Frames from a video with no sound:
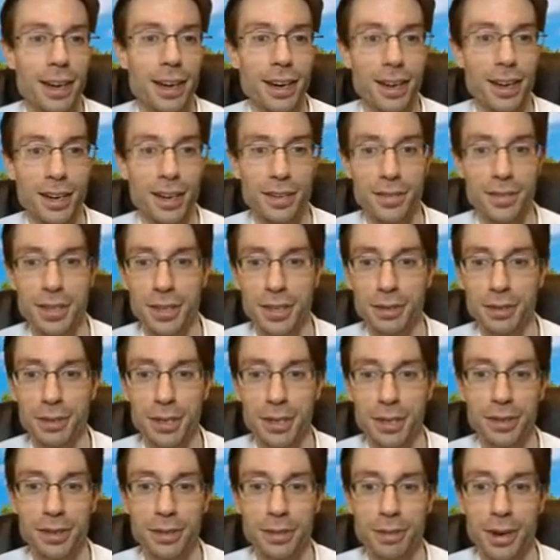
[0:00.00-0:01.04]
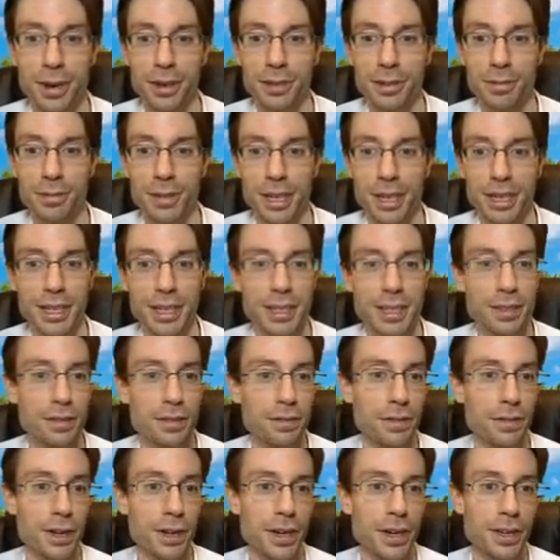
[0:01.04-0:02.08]
We only want your money
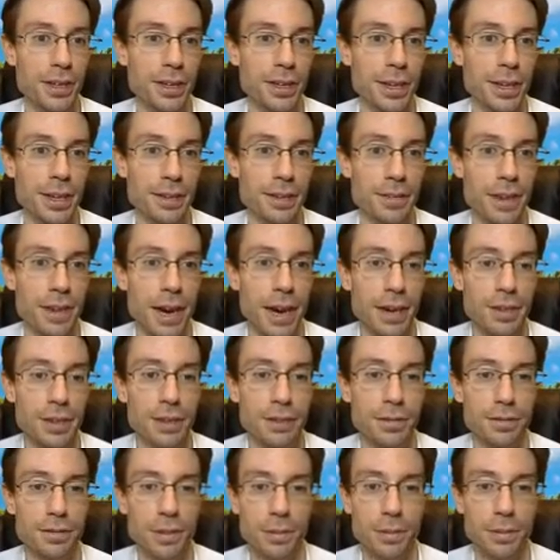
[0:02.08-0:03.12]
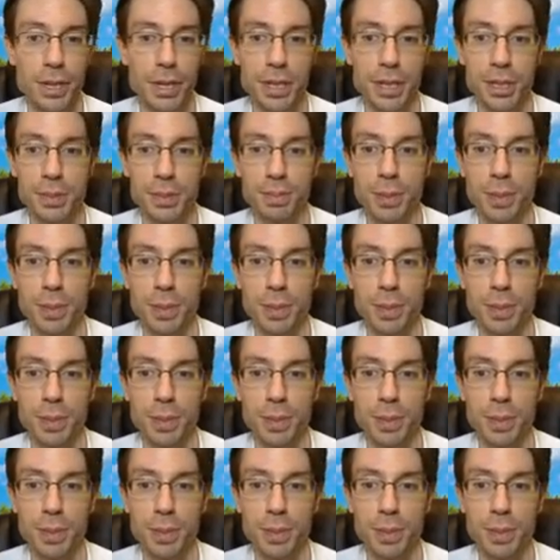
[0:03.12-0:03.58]
if you're getting value from this.